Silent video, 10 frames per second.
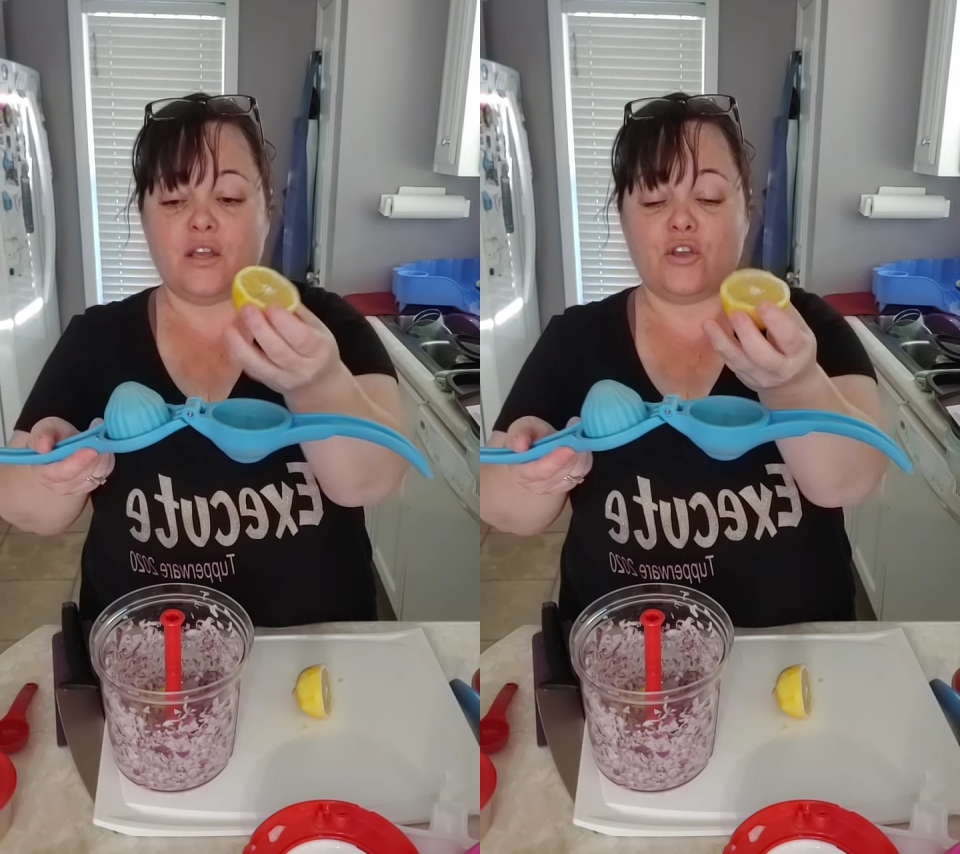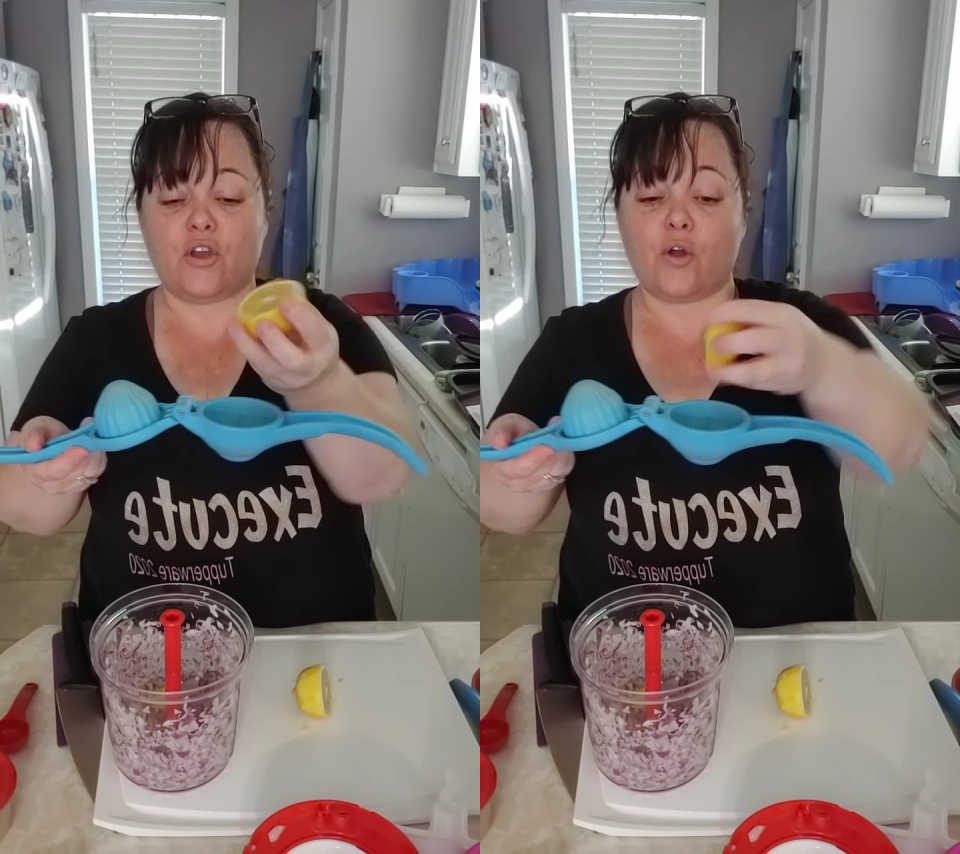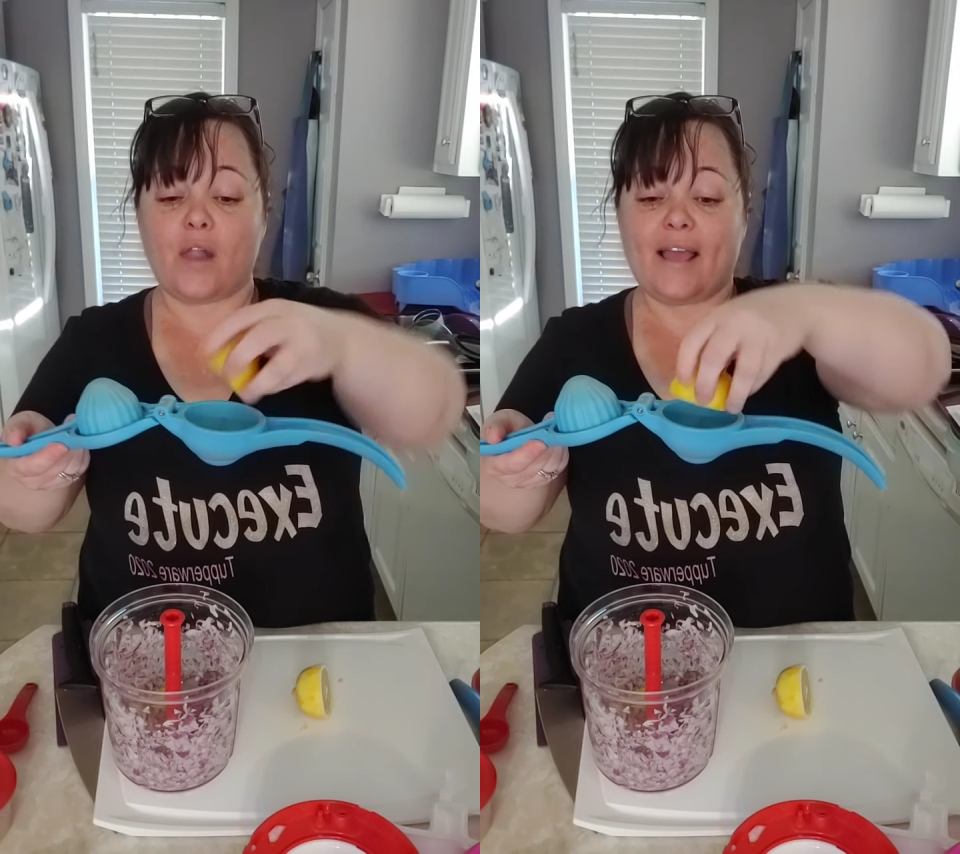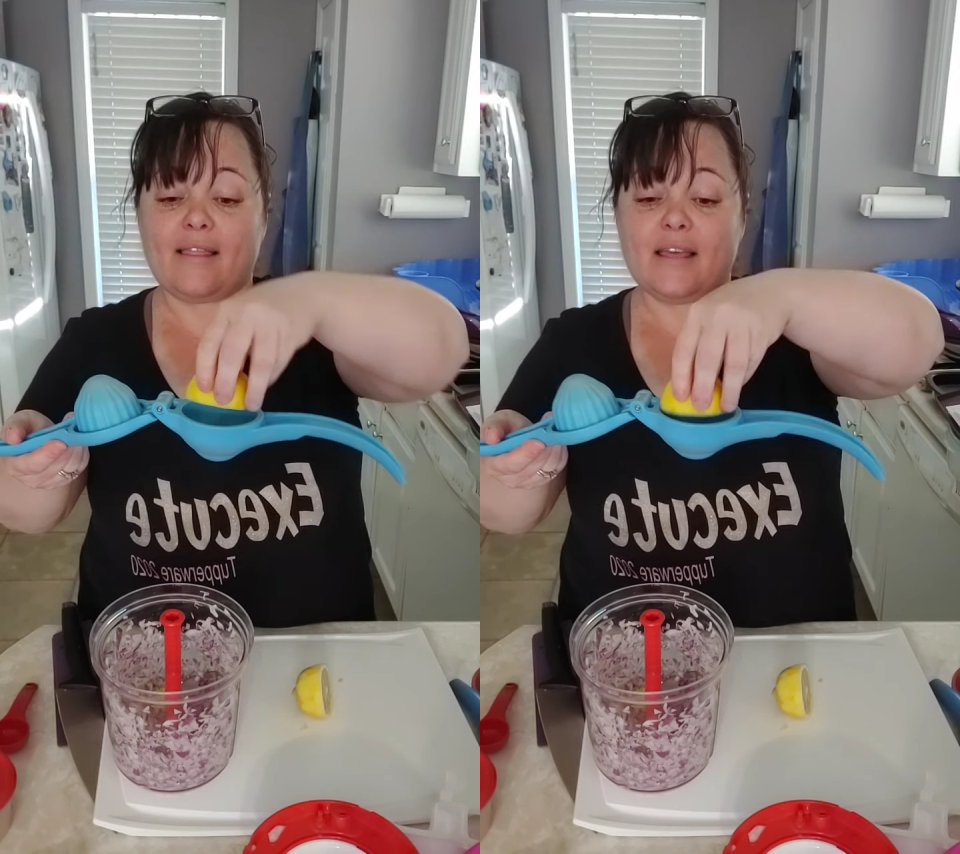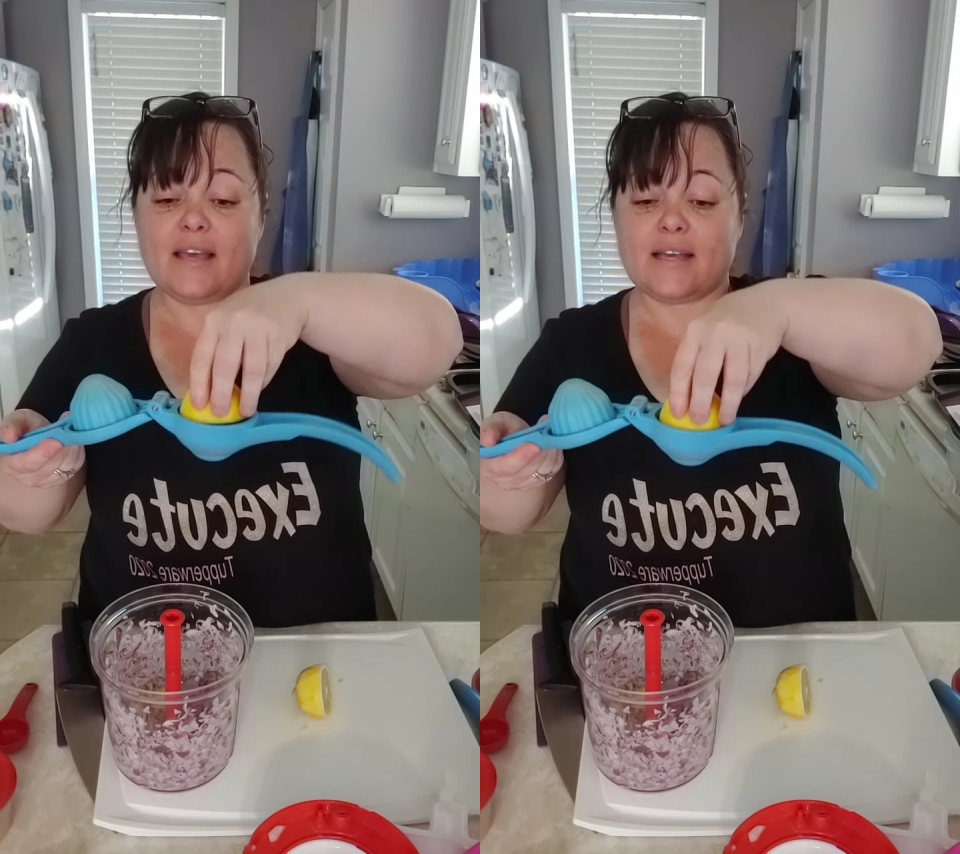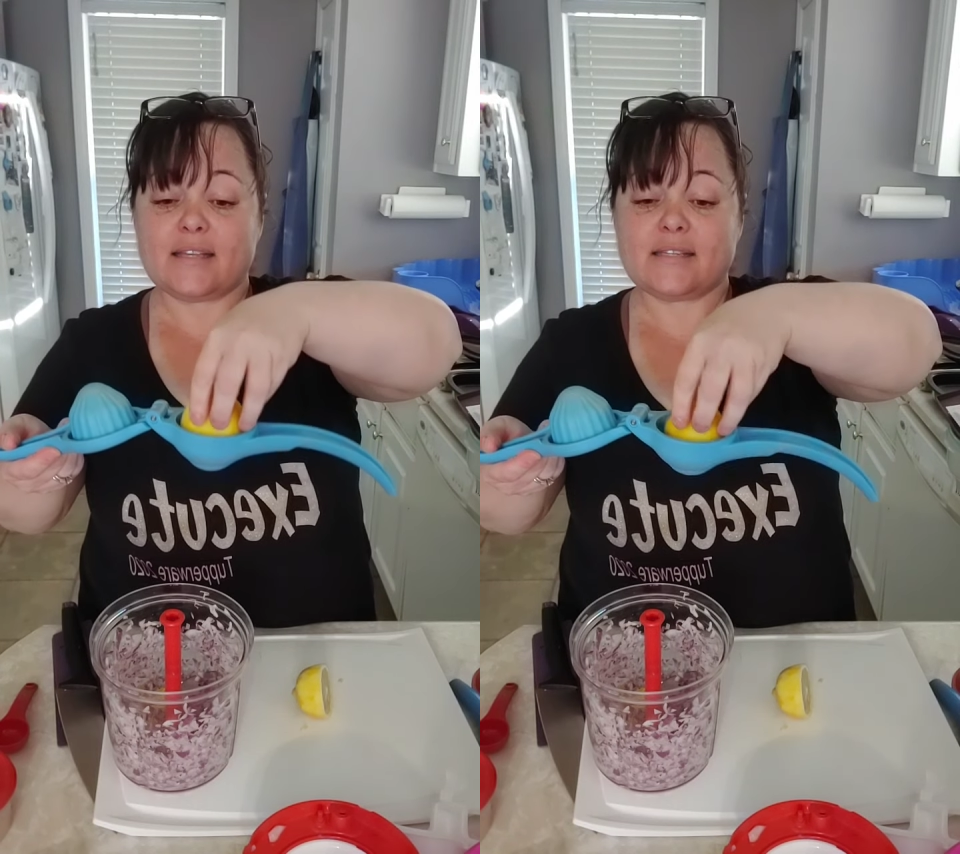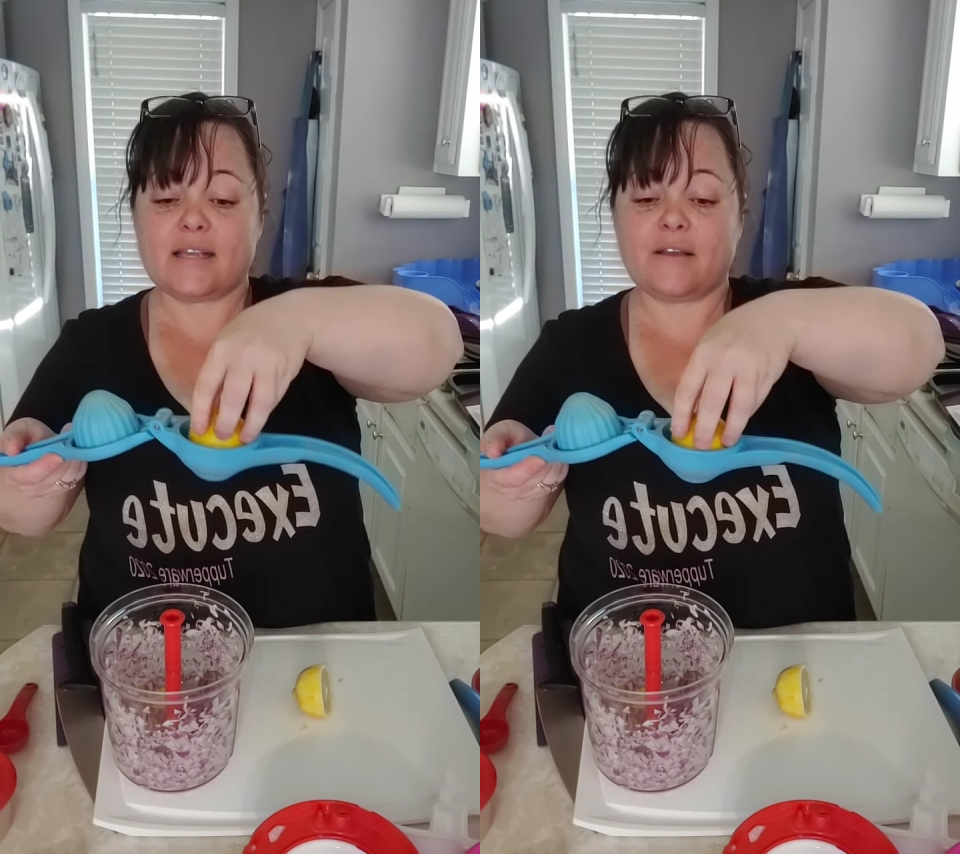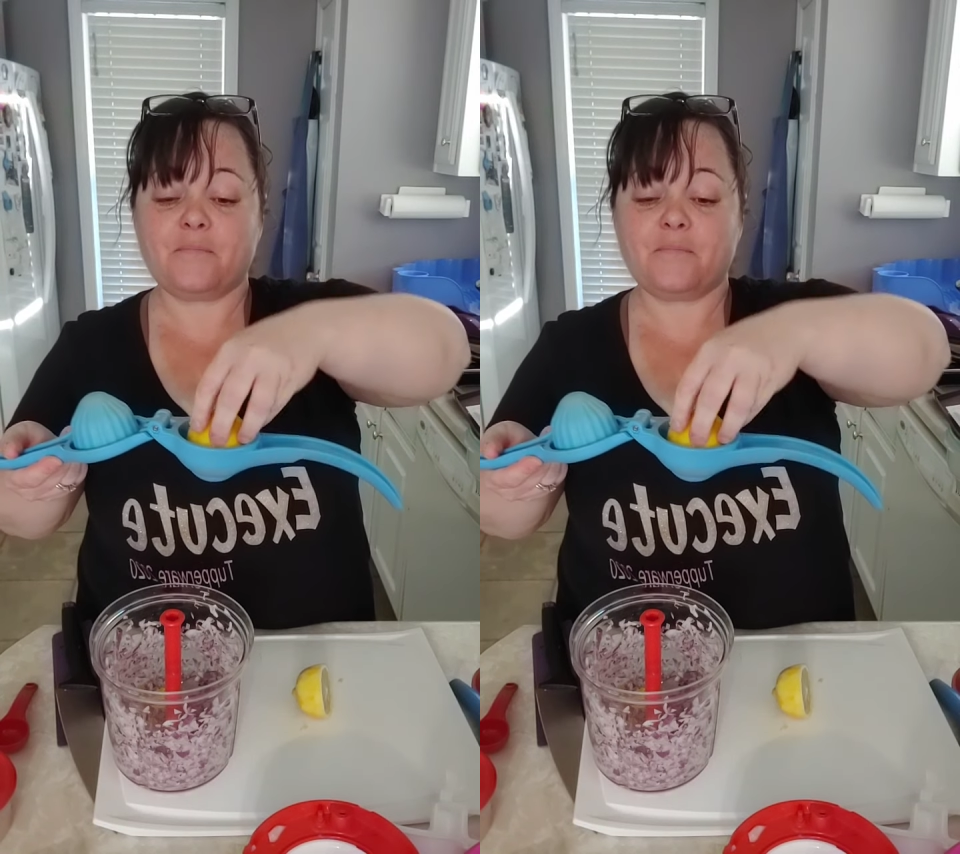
You go like this,